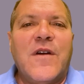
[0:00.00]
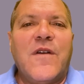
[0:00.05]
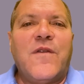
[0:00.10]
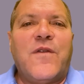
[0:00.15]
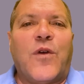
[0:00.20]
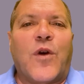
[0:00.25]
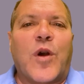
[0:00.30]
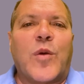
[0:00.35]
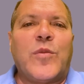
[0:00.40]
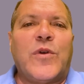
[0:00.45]

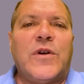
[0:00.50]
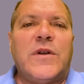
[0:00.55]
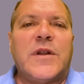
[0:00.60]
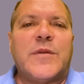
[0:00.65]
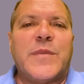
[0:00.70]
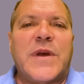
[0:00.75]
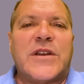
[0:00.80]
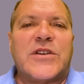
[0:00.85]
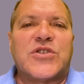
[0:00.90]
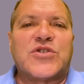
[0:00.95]
Formal
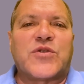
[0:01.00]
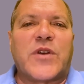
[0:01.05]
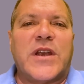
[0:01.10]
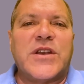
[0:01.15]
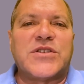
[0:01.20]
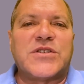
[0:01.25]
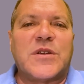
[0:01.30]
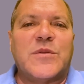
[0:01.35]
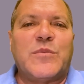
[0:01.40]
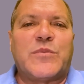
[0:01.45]

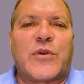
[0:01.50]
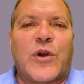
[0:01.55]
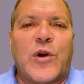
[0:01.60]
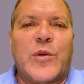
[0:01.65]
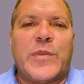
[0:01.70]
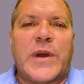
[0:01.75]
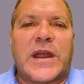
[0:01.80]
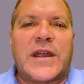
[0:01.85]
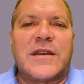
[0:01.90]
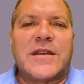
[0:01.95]
Administration
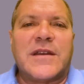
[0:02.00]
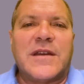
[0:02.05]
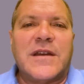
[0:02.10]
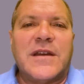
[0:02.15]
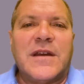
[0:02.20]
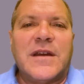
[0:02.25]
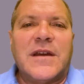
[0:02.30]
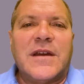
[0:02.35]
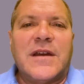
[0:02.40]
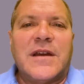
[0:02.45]
Probate.
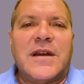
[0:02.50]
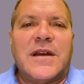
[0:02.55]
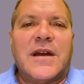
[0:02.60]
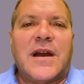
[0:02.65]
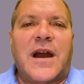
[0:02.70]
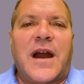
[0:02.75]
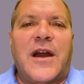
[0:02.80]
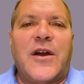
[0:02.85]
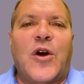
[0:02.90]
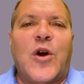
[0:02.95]

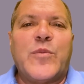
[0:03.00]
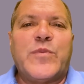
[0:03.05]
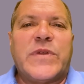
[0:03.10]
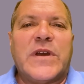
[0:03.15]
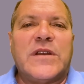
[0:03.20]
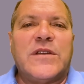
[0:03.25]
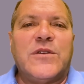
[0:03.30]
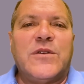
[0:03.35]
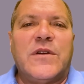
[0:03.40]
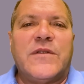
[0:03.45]
I hope
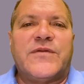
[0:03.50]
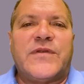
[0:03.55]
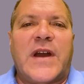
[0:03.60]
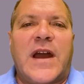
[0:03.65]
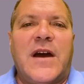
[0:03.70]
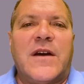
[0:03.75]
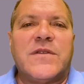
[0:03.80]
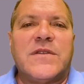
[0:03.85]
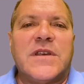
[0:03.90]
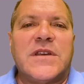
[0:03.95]
that you have
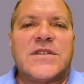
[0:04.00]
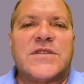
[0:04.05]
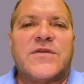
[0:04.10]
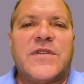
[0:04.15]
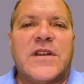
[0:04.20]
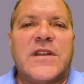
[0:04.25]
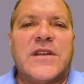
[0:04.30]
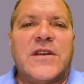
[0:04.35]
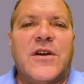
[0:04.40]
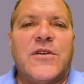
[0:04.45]
found this
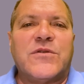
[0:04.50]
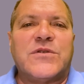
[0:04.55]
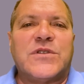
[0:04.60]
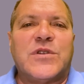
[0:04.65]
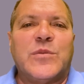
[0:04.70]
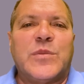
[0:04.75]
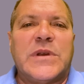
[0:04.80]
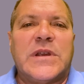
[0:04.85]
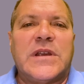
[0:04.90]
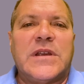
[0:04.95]
video
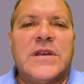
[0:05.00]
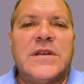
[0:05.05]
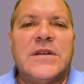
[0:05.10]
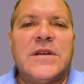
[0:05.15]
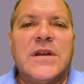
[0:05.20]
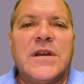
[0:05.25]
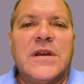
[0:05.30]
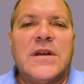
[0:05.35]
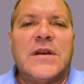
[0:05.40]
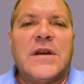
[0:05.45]
to
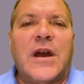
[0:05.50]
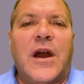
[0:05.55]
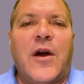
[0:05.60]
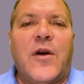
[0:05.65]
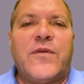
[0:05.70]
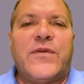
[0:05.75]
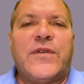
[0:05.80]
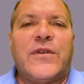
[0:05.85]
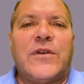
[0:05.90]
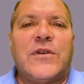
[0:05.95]
be
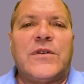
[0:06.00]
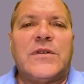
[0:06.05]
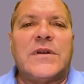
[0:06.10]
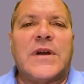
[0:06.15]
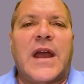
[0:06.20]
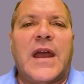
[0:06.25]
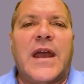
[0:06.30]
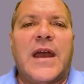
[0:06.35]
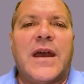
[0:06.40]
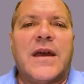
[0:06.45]
helpful
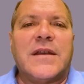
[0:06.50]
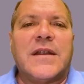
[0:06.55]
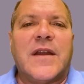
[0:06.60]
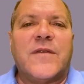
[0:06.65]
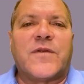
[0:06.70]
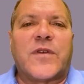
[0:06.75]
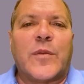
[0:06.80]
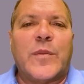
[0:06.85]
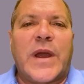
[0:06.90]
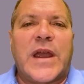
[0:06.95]
and
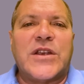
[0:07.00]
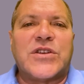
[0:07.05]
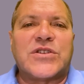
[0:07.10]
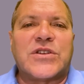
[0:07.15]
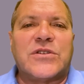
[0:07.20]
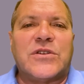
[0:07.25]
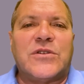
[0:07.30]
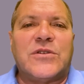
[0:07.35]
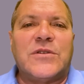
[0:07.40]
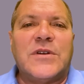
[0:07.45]

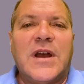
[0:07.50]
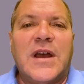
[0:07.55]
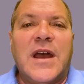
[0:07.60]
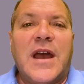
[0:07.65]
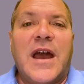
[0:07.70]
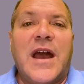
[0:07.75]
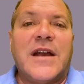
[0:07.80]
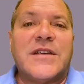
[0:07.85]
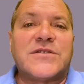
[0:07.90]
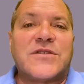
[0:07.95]
informational,
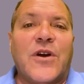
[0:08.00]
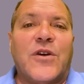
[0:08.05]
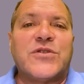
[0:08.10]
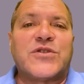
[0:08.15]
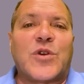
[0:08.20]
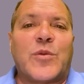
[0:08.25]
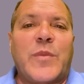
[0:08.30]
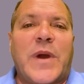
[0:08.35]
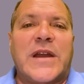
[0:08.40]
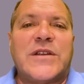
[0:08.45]
as
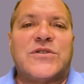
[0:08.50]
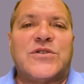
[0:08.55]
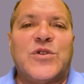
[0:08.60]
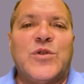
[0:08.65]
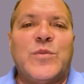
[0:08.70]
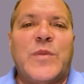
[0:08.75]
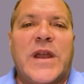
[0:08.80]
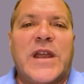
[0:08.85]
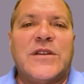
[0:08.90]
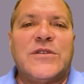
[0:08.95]
those are my
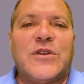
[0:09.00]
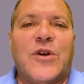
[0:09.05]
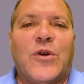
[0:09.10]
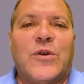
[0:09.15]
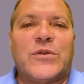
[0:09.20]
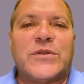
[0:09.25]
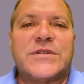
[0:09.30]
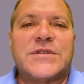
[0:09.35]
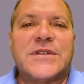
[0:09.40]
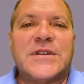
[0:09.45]
two main goals.